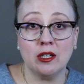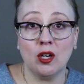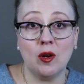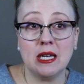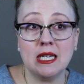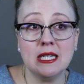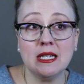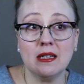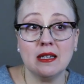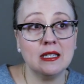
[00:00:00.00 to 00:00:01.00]
You know, it
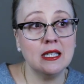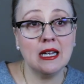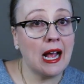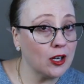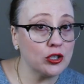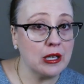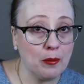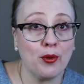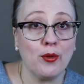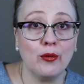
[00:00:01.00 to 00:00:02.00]
didn't it didn't actually
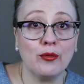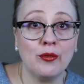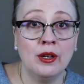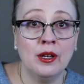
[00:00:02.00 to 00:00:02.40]
improve.